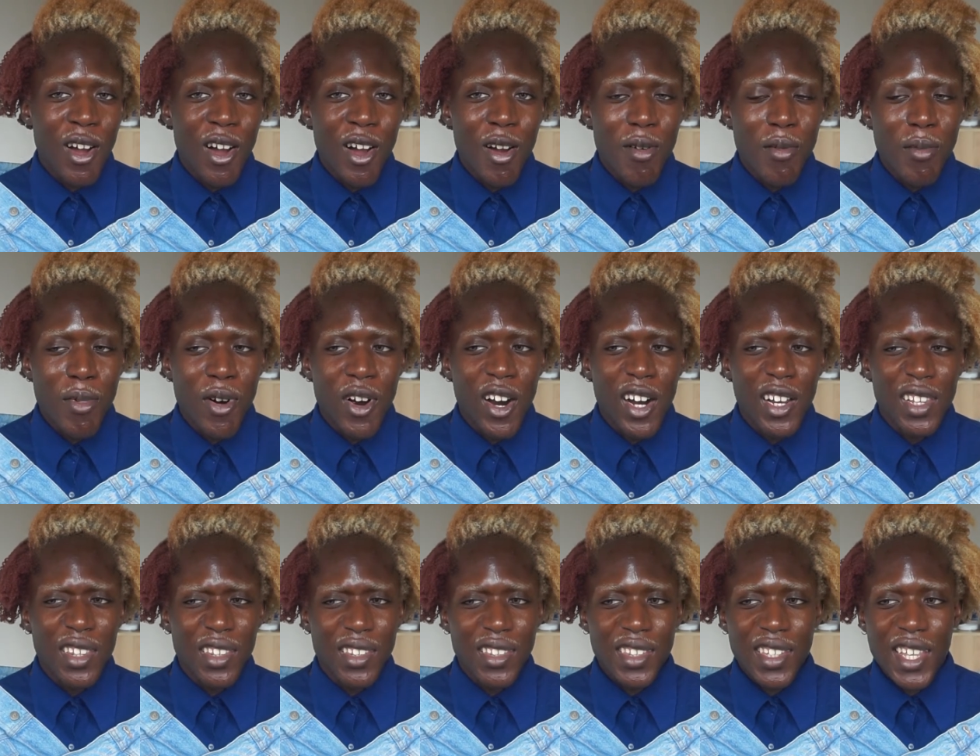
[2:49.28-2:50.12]

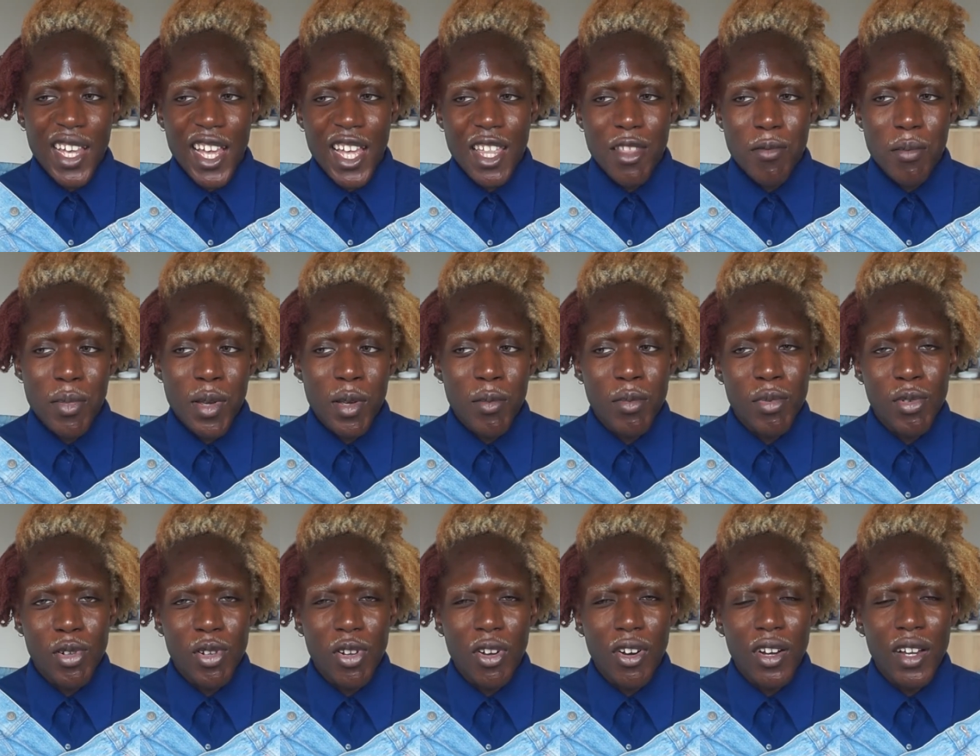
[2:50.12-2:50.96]
around 10
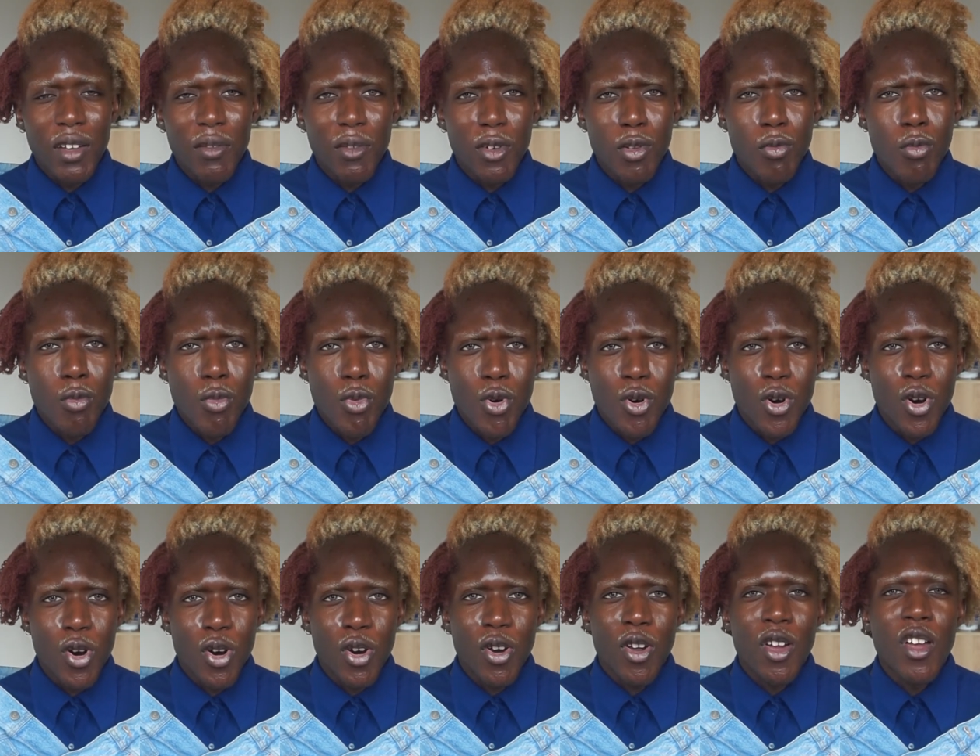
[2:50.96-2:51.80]
people or even
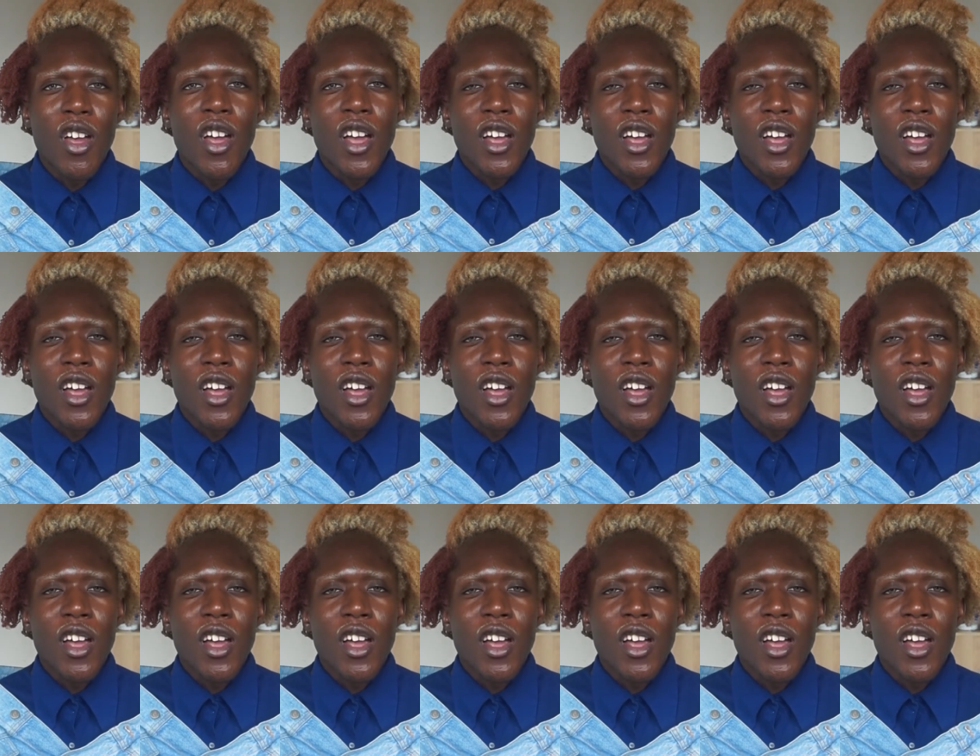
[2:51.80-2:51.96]
more.